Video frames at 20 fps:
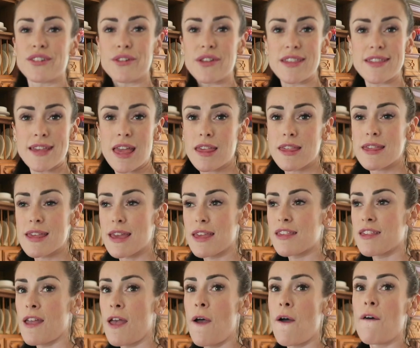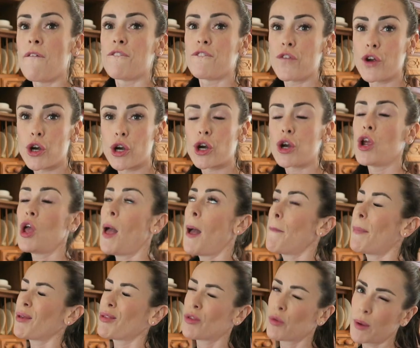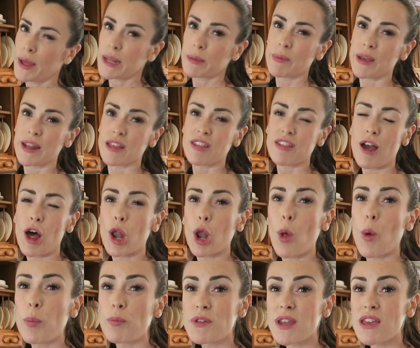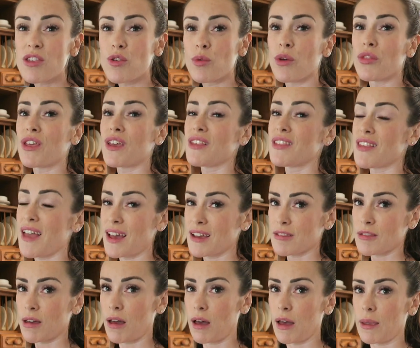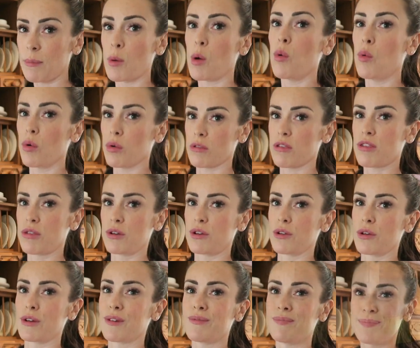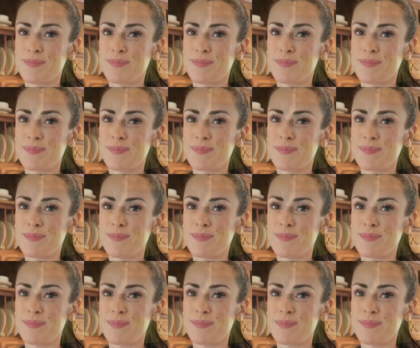degrees Celsius for about 20 minutes. I'll update you on the exact time once they're done.